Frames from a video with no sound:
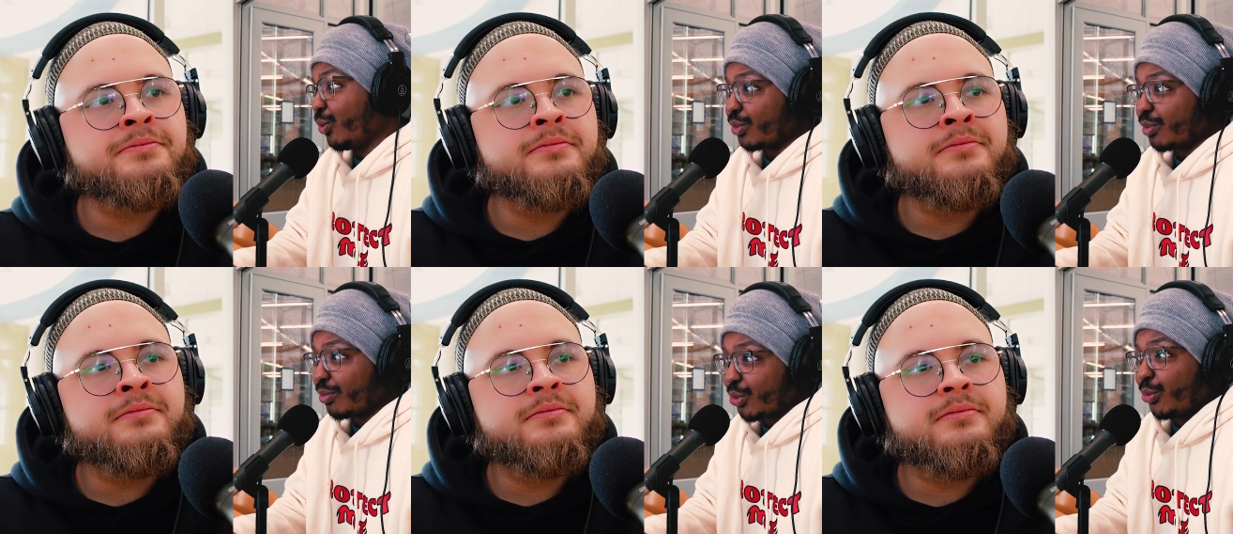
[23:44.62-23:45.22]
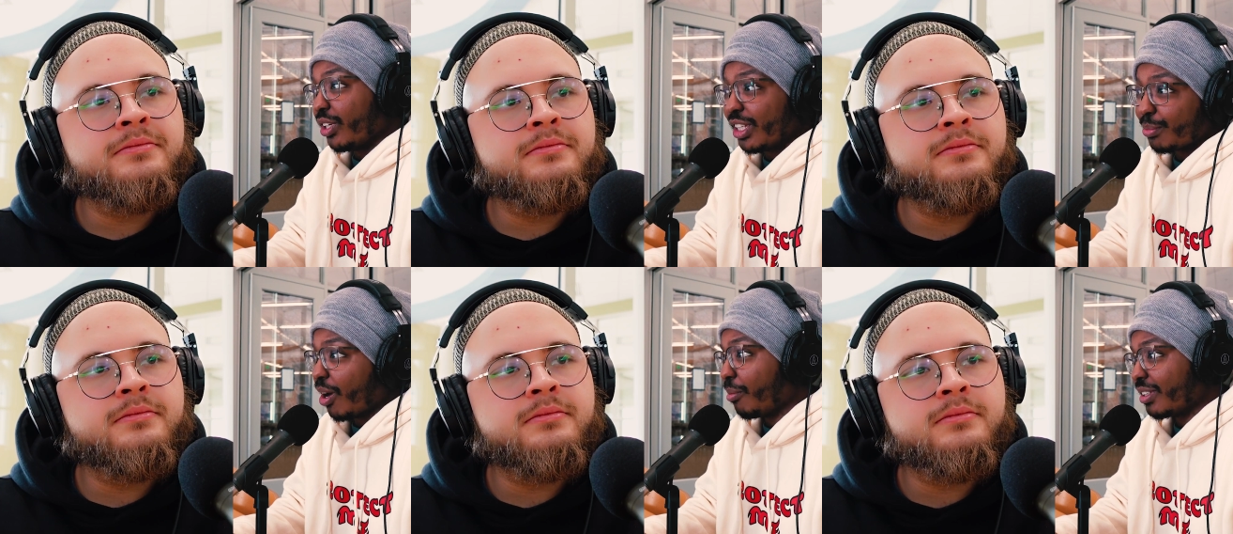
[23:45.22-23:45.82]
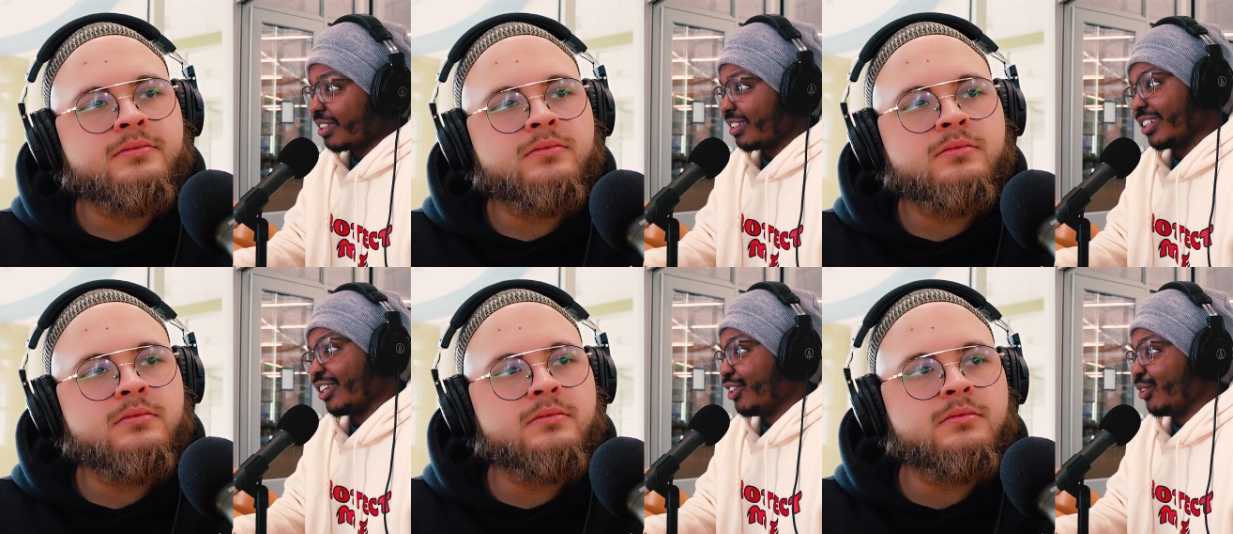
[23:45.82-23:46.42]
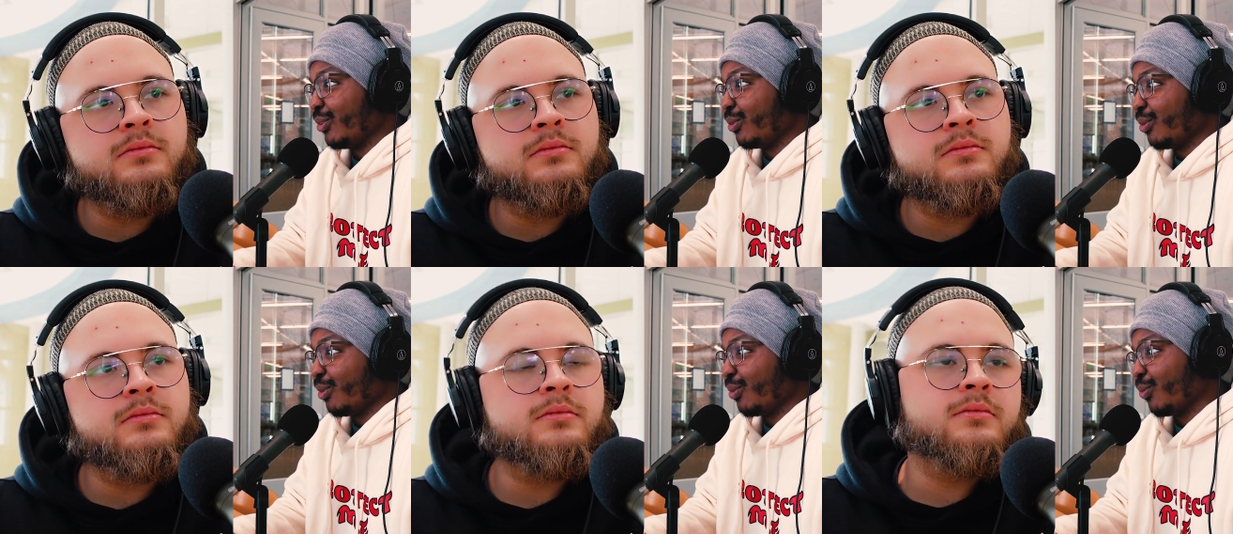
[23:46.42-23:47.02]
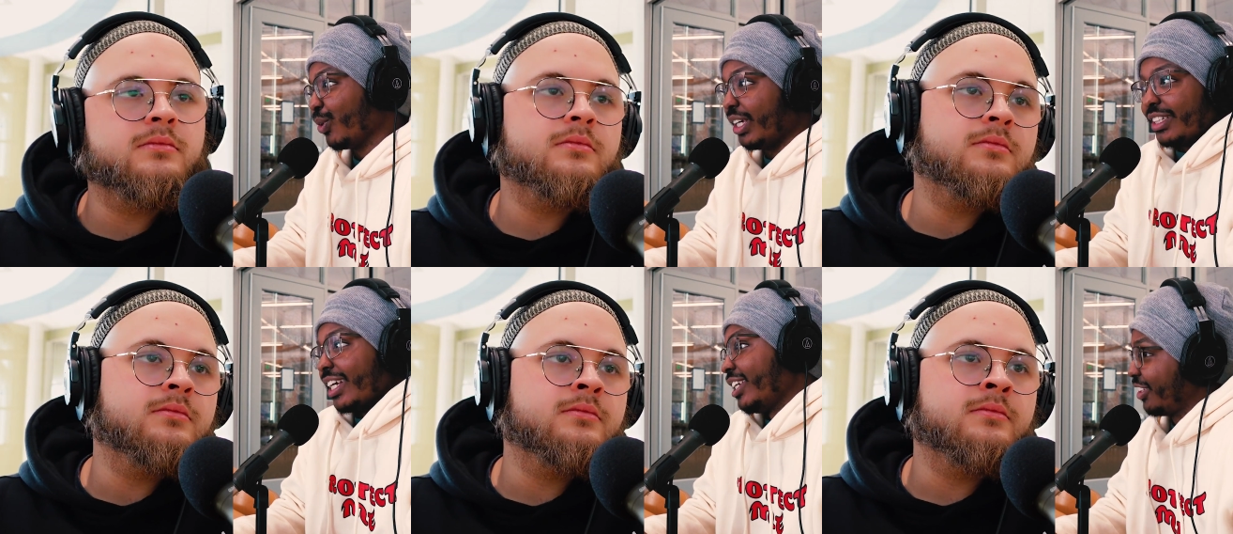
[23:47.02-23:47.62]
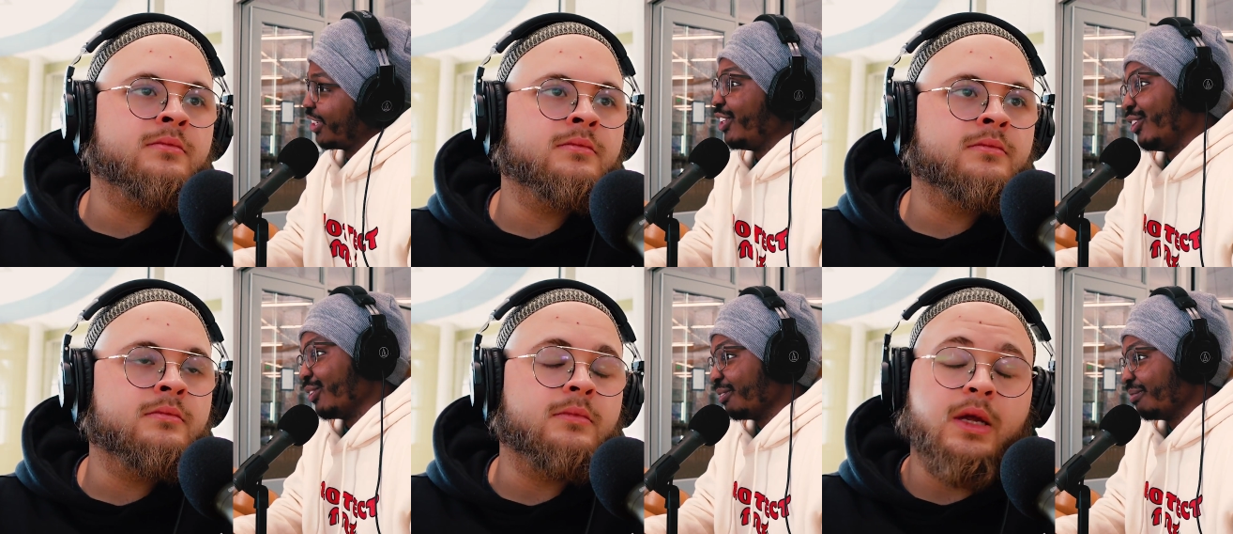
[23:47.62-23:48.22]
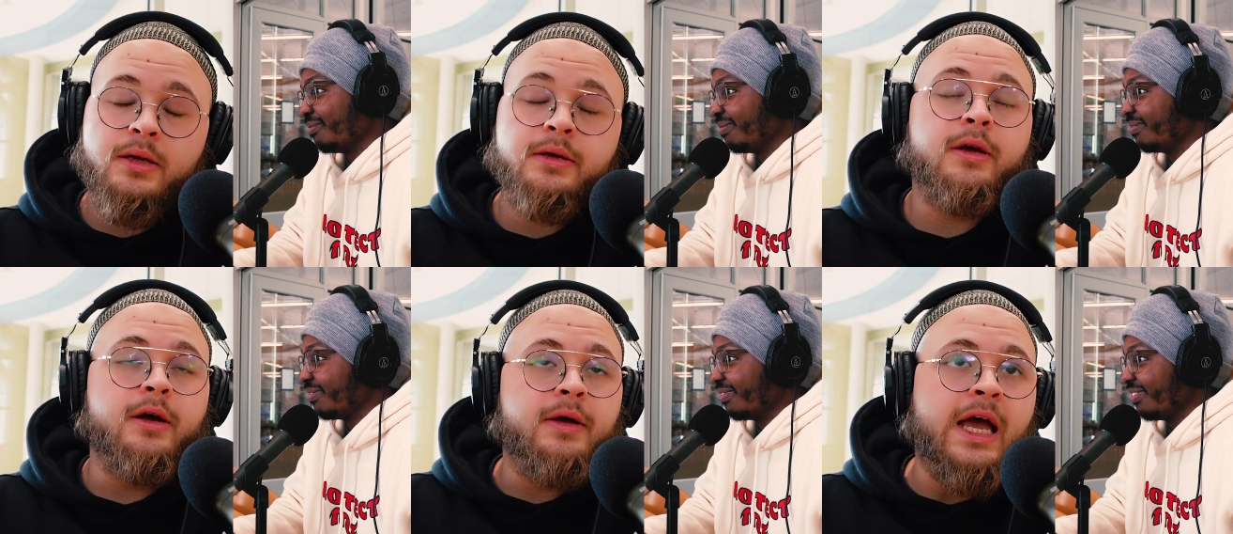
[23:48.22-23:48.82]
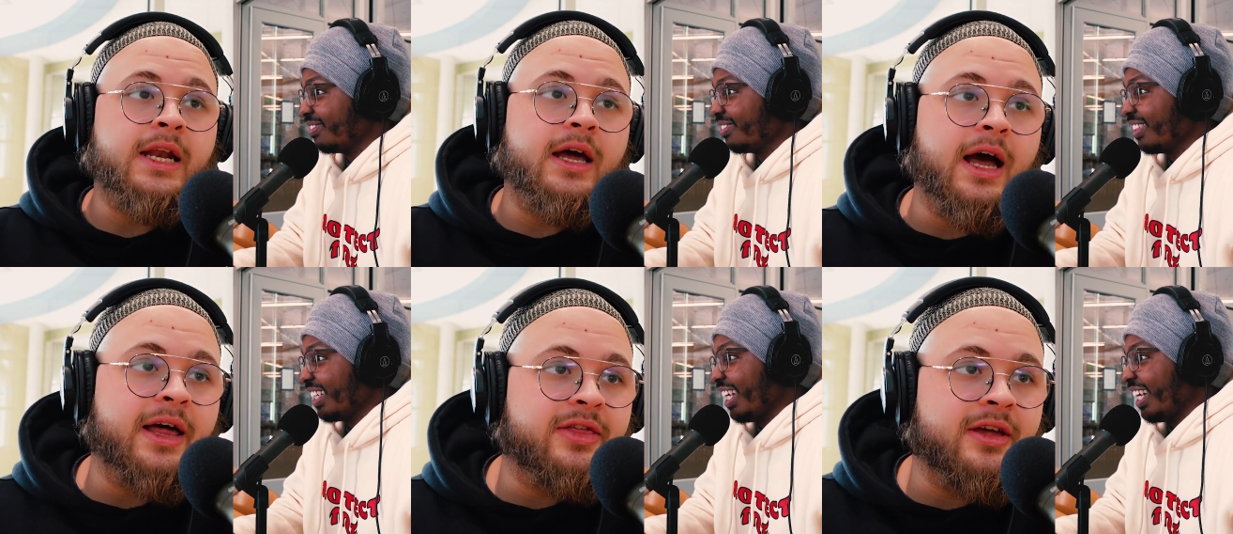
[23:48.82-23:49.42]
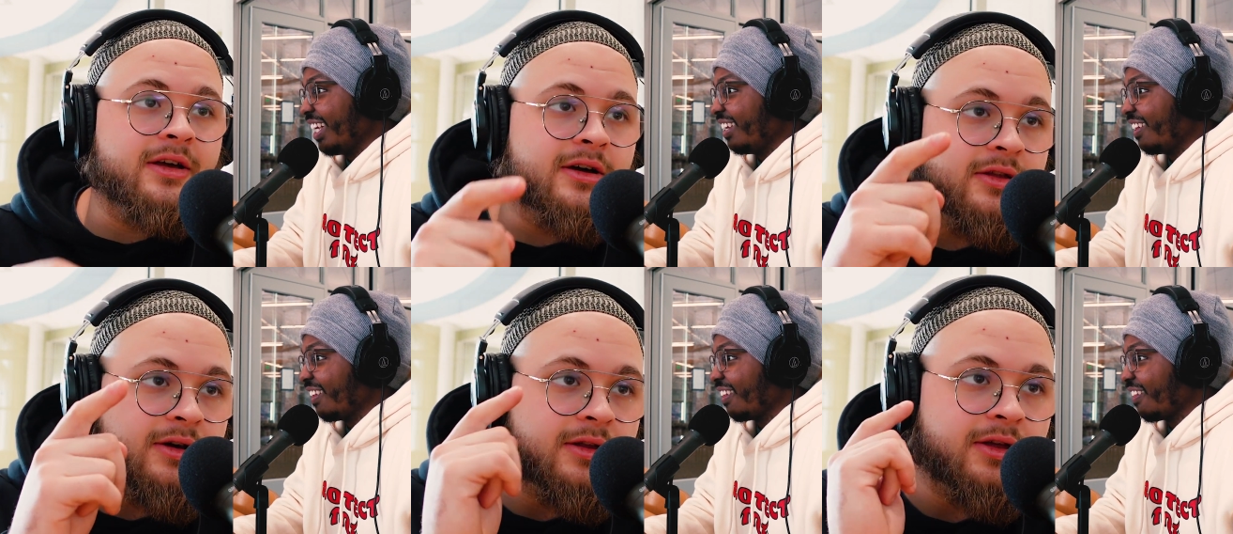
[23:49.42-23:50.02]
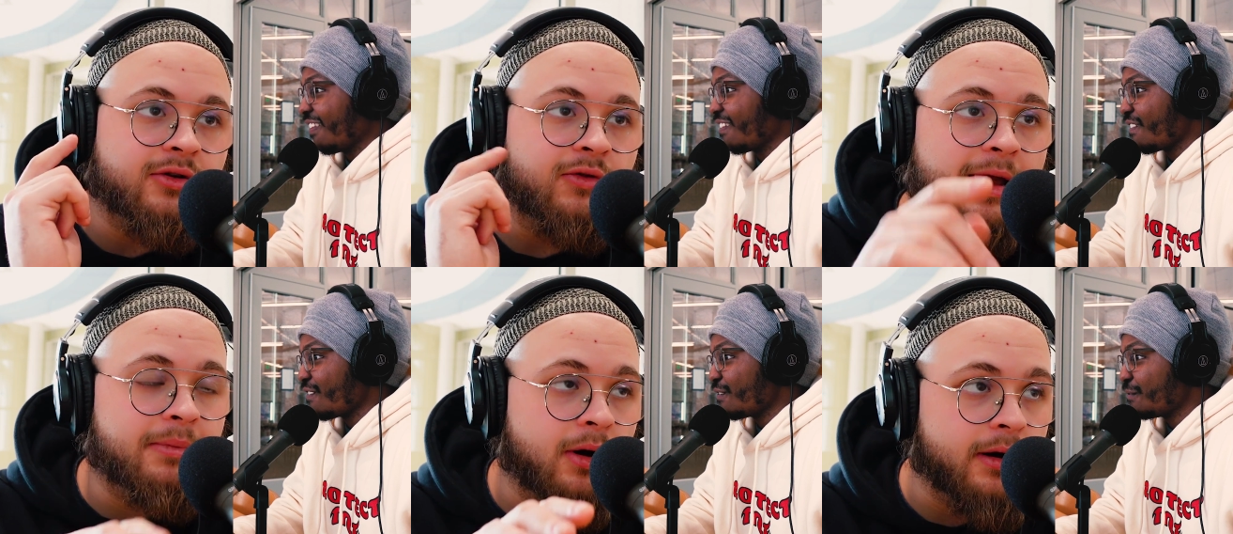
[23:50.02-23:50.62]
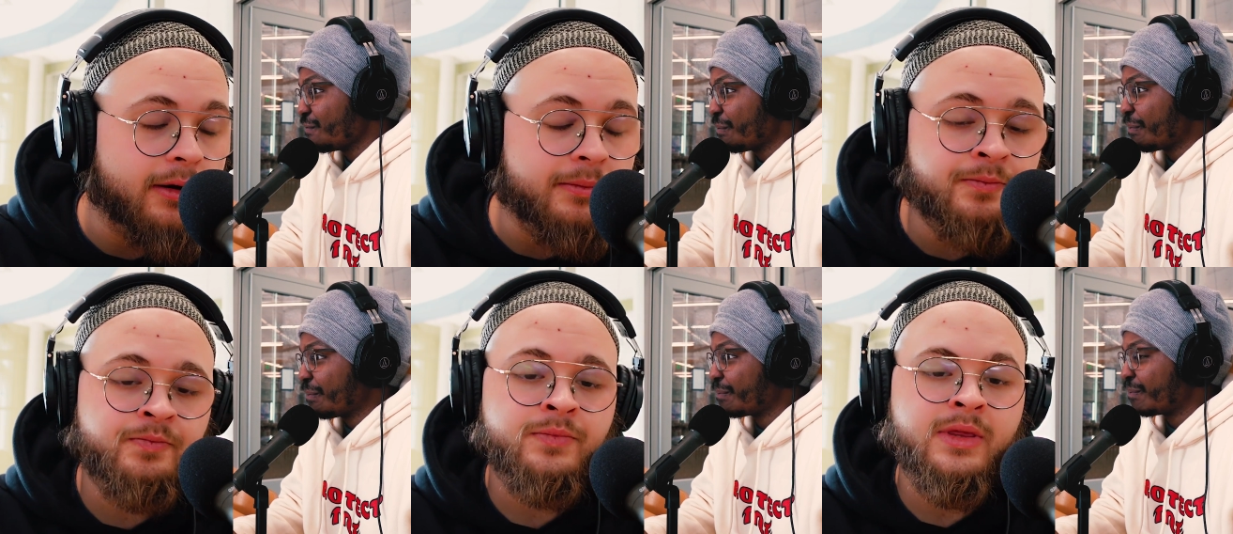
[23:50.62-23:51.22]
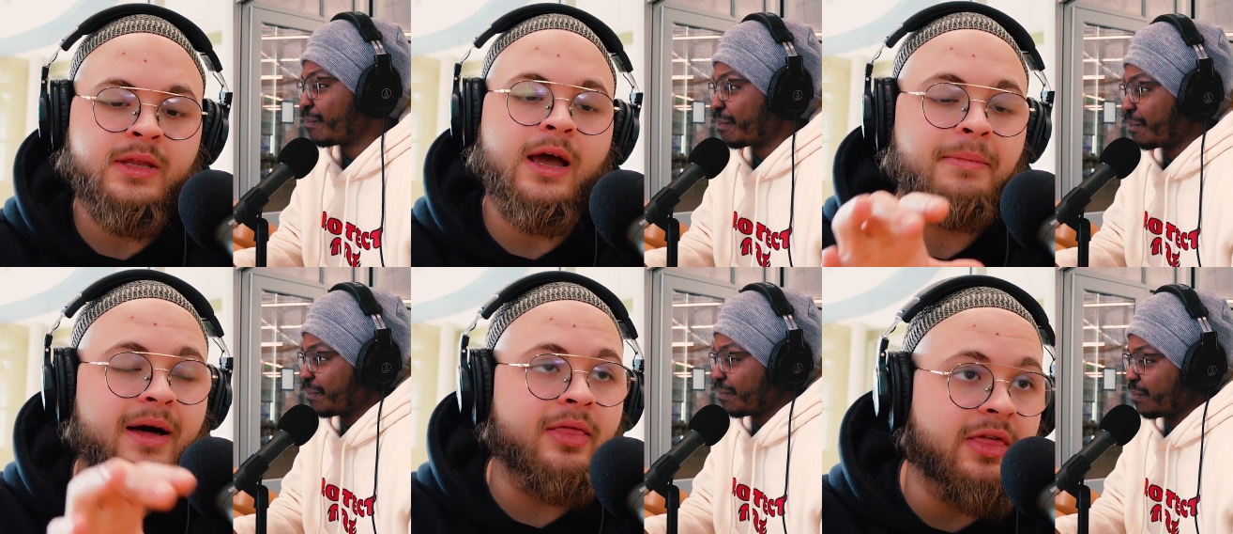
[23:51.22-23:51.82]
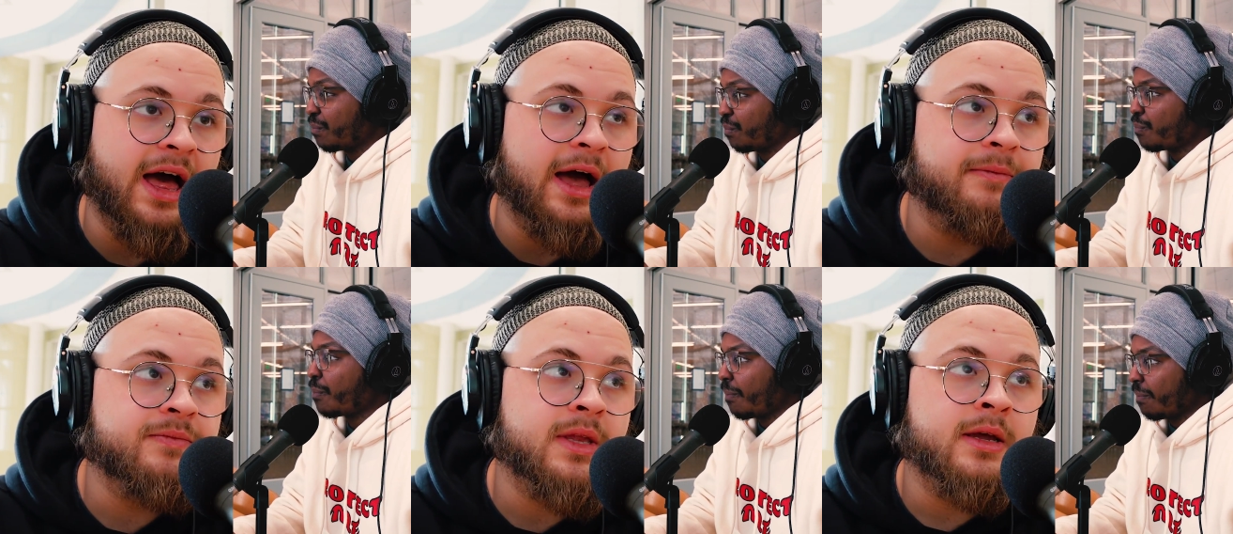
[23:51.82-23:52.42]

Speaker 1: who's true to his promises, is going to do what he said he's going to do.
Speaker 2: And I think the, the great part about that